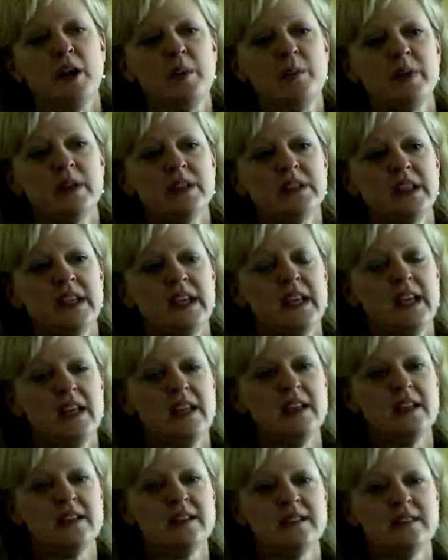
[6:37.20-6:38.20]
our building
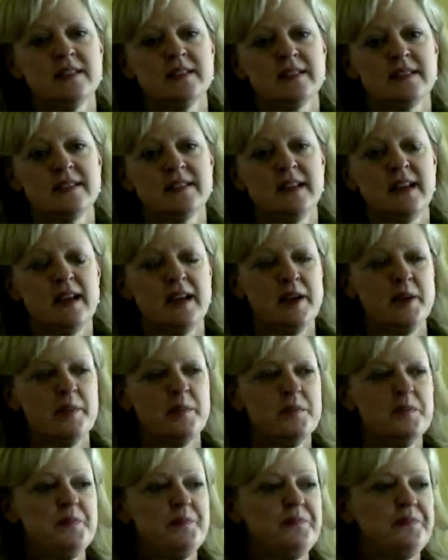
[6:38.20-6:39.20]
is
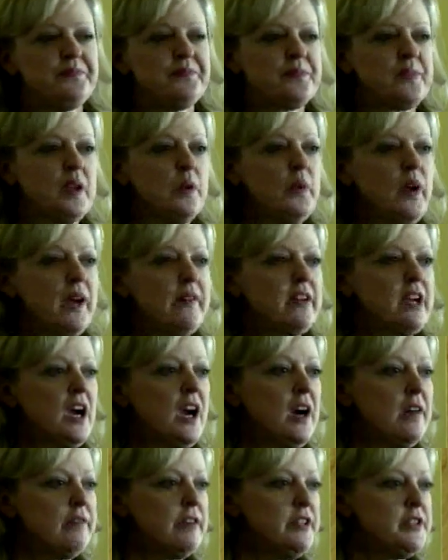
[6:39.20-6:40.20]
we have a
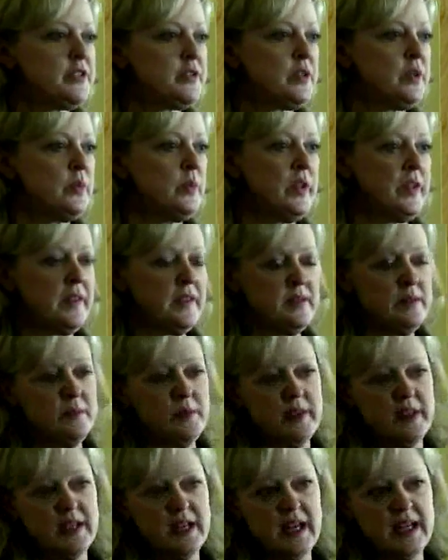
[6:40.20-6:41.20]
conference room
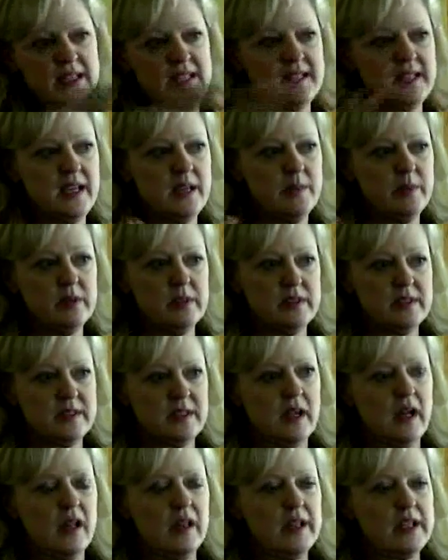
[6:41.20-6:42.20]
with a nice table.
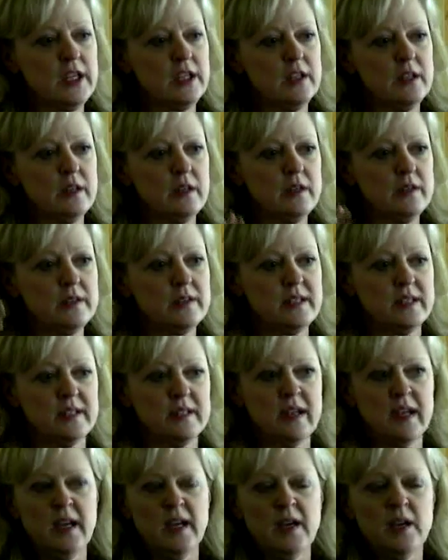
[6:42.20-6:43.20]
It's all enclosed,
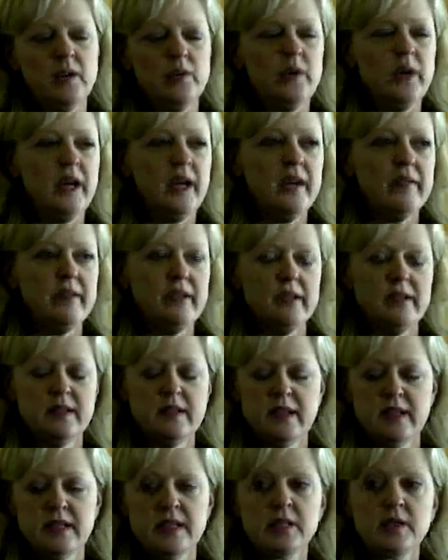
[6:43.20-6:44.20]
and we have
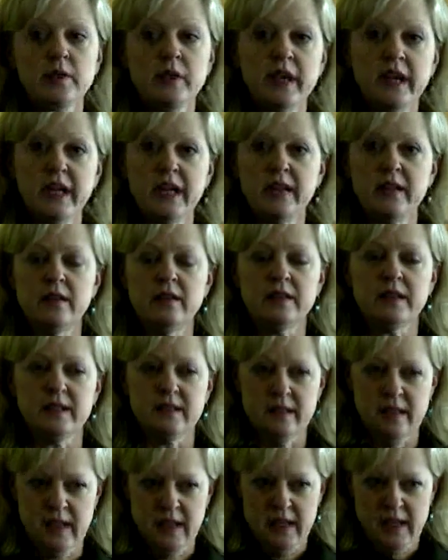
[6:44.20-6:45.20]
a screen you can
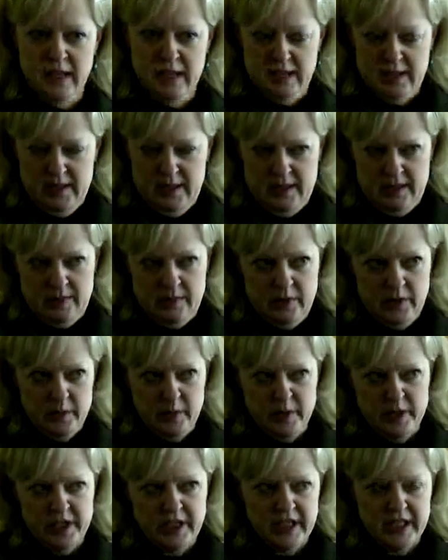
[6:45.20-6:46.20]

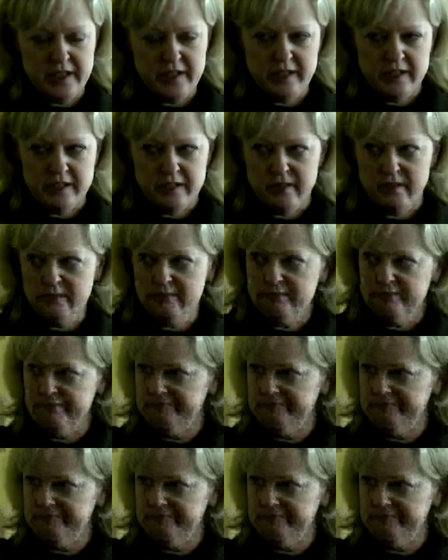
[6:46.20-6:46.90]
project your